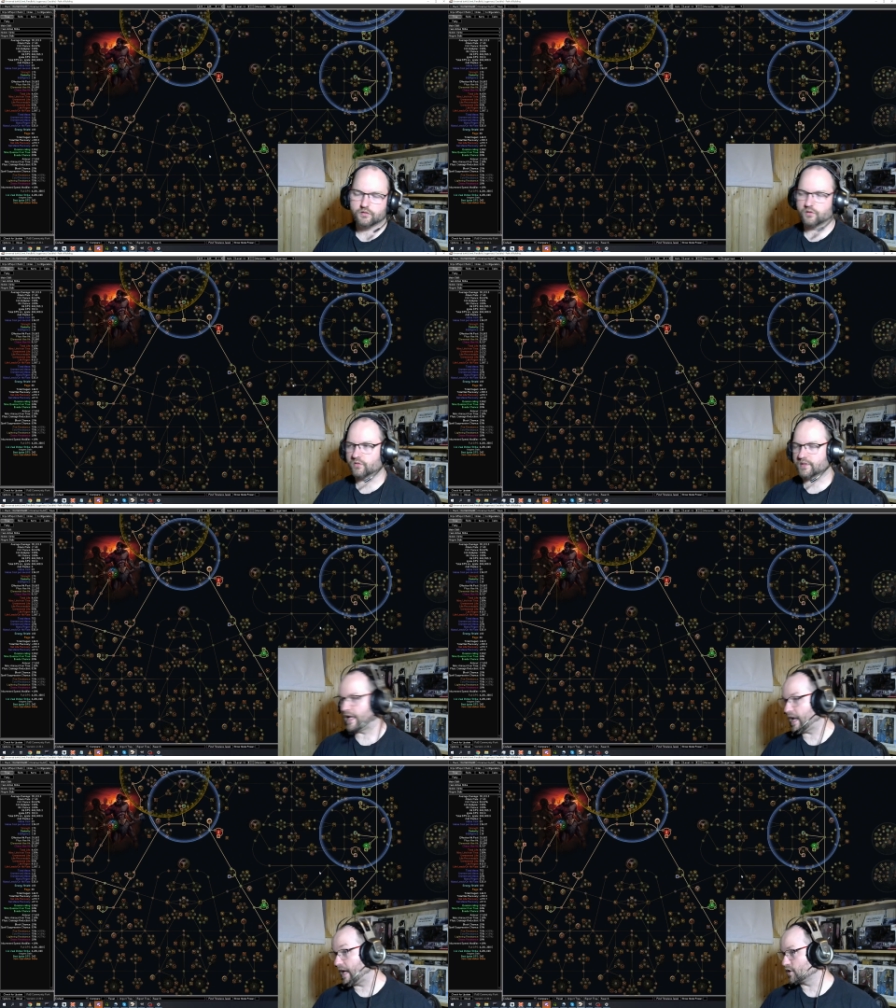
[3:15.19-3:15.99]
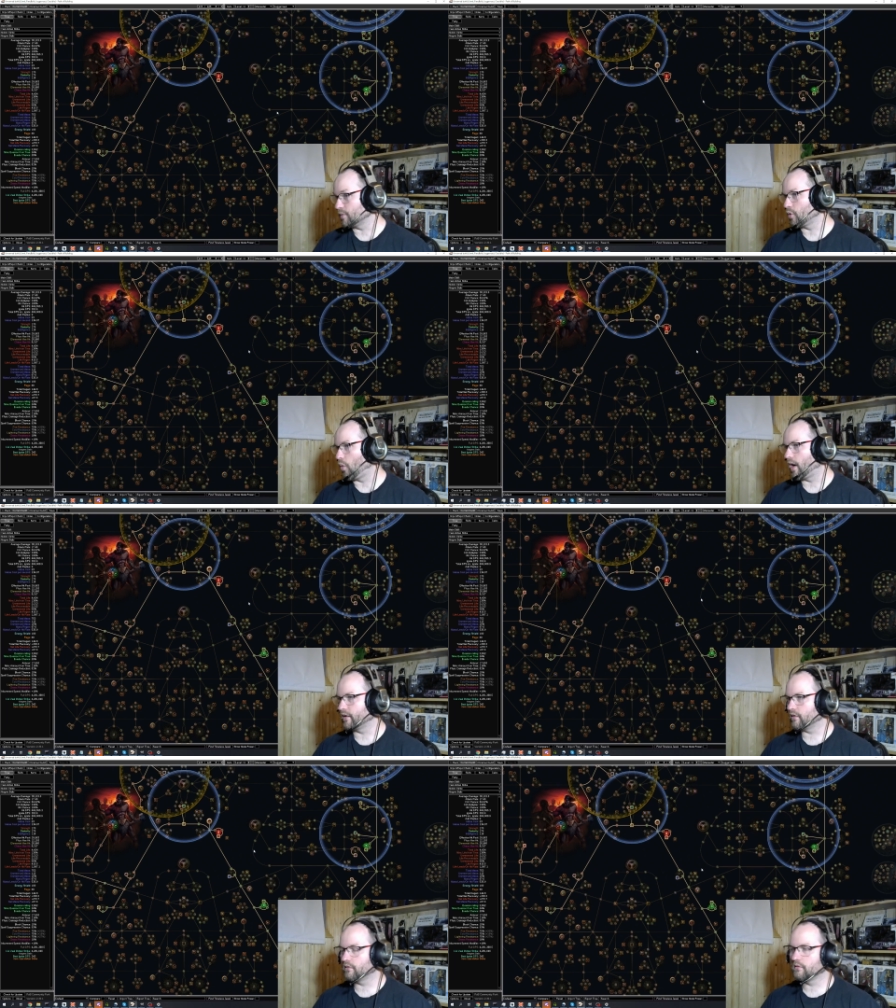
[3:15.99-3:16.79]
So that adds up
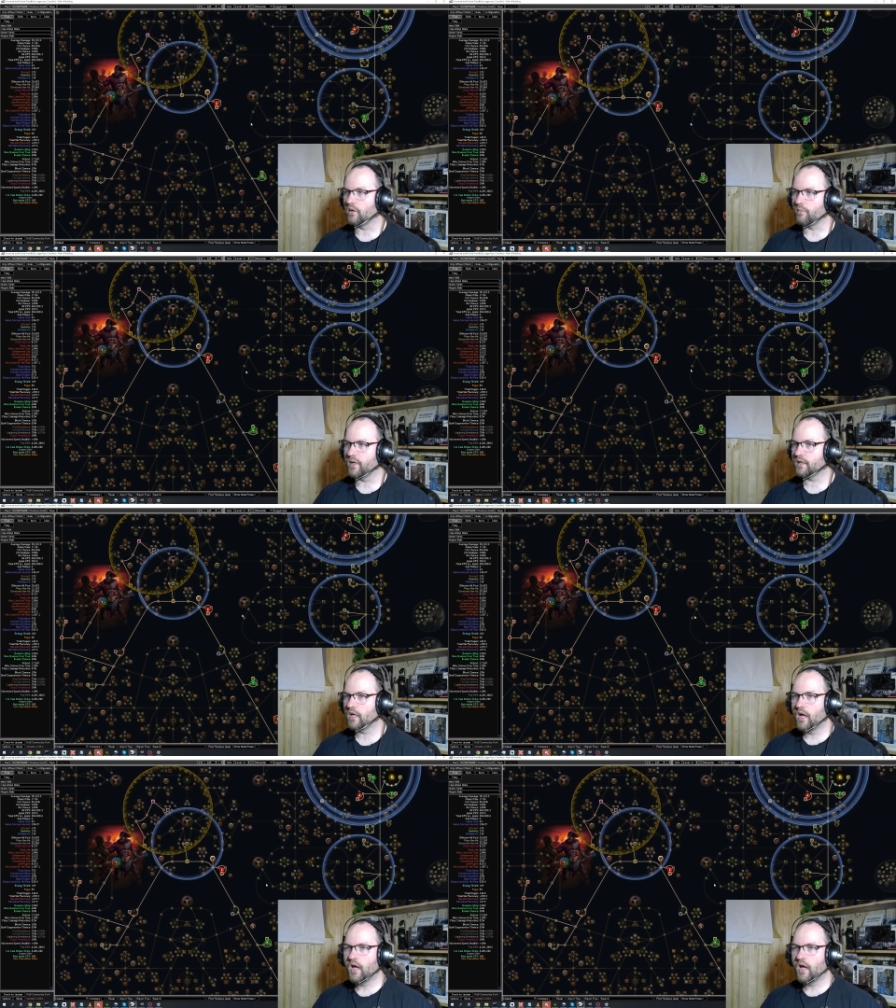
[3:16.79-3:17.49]
quite a bit.